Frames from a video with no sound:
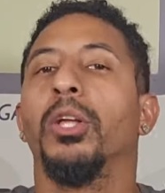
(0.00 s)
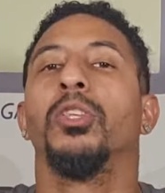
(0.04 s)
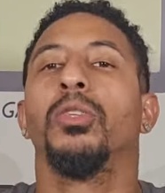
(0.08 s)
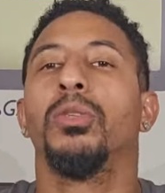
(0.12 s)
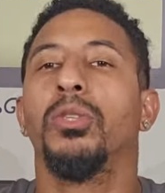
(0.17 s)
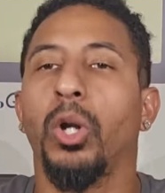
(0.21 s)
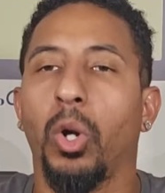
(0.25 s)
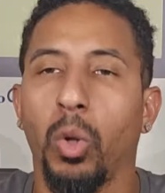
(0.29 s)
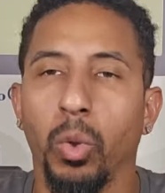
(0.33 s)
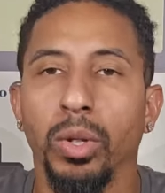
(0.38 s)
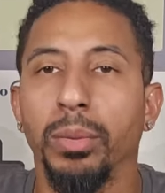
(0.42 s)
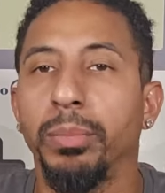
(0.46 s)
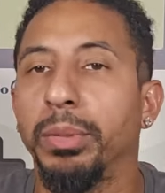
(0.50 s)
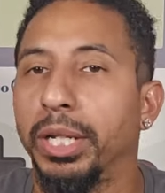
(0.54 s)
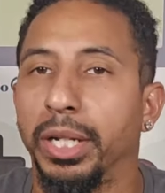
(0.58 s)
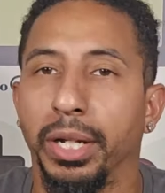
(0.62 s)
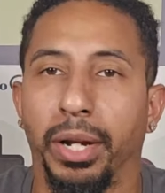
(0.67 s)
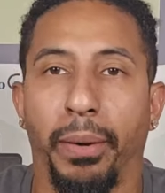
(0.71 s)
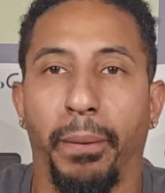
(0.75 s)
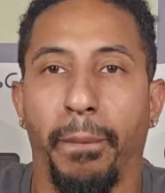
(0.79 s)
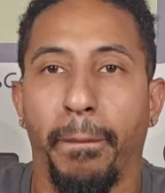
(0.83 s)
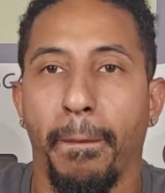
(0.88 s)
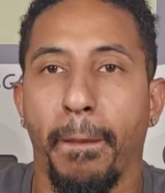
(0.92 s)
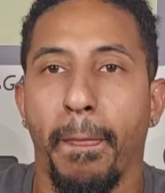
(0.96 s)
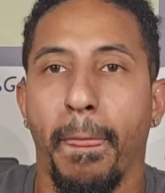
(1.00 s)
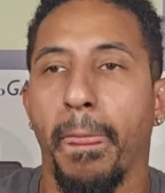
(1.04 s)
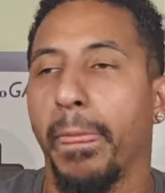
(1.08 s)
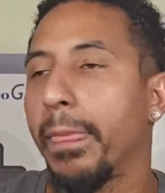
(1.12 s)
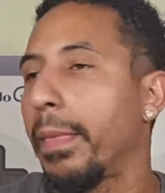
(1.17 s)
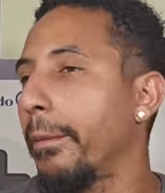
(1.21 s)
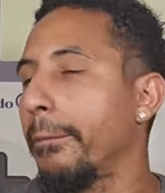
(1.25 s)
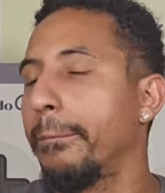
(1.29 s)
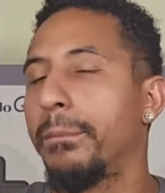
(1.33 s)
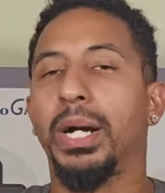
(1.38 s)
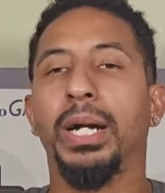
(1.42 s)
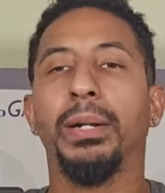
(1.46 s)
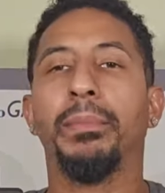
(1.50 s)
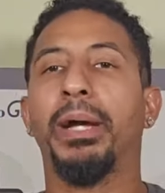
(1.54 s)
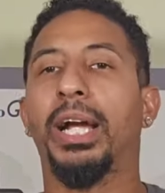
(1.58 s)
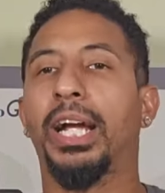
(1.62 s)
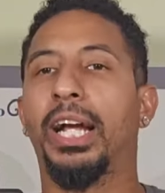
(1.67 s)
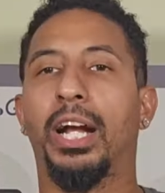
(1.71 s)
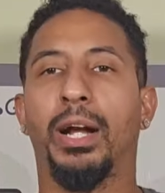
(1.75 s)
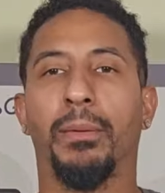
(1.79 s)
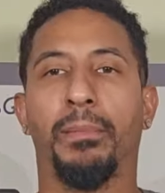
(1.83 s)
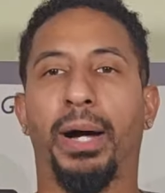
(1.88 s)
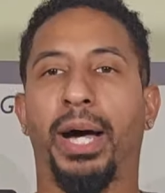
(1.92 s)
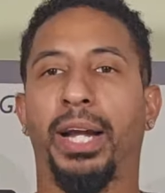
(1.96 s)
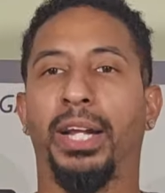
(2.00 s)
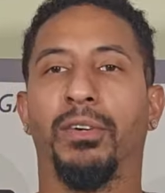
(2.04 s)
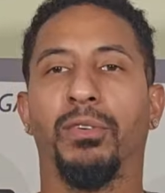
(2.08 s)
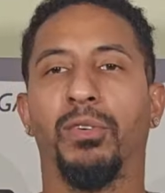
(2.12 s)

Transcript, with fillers: Throw him in there. Bring back everybody.